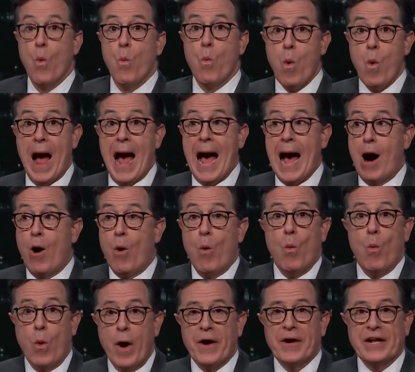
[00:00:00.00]
Wow,
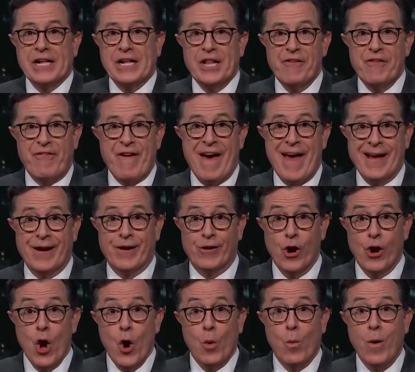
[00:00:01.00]
what a
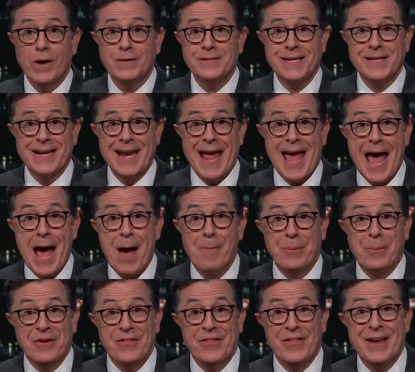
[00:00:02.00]
cliffhanger. What's gonna
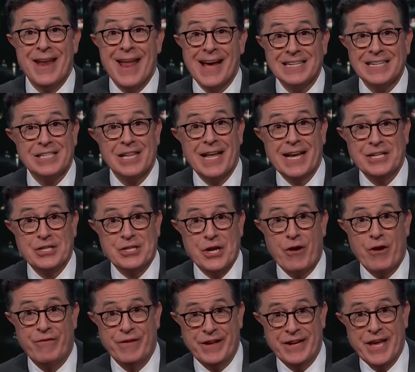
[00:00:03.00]
happen in the next Late
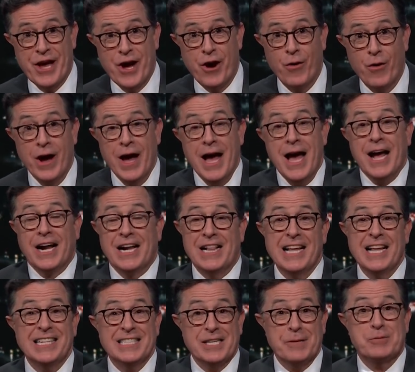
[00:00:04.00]
Show video?
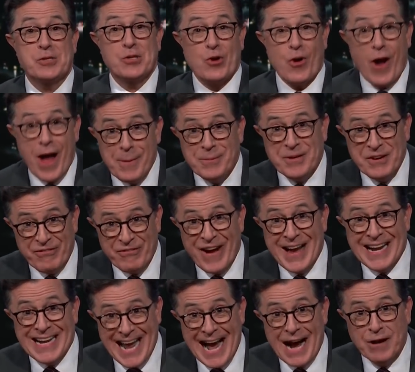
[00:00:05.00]
Click subscribe to
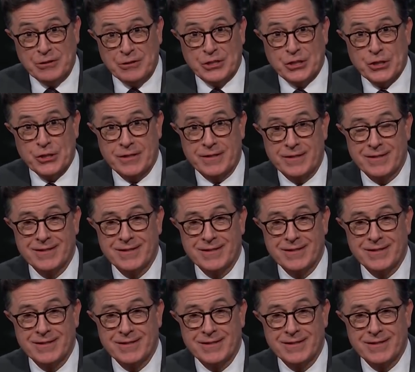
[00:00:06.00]
find out.